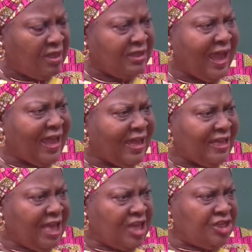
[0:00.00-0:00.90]
They are
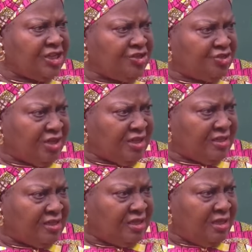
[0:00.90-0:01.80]
engaged in
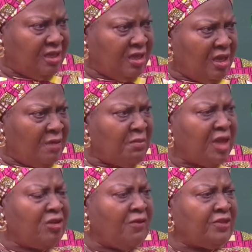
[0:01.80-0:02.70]
trades.
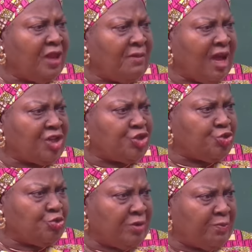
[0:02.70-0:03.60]
Many of them are
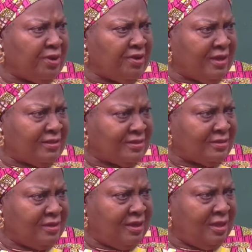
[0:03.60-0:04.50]
shoe repairers.
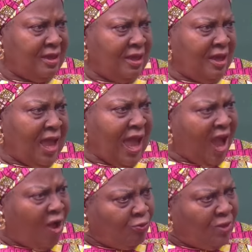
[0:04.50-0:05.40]

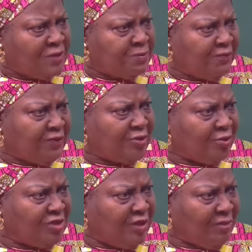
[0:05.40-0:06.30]
I always prefer
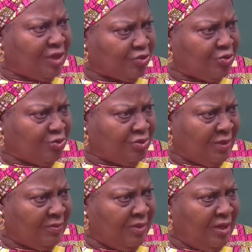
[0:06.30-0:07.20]
to take my shoe to
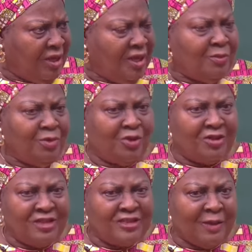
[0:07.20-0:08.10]
them,
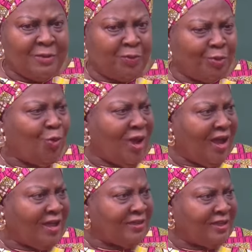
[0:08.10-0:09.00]
because these are people who are
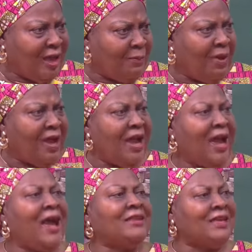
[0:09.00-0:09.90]
handicapped
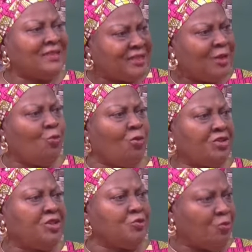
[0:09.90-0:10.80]
and are still
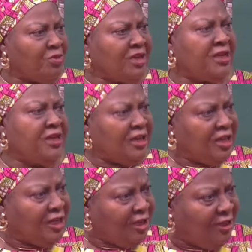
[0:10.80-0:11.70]
wanting to make
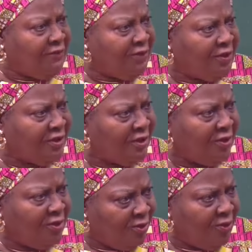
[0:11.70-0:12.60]
a living
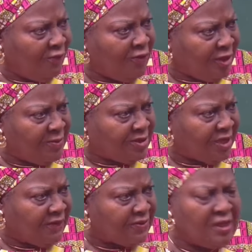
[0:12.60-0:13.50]
for themselves.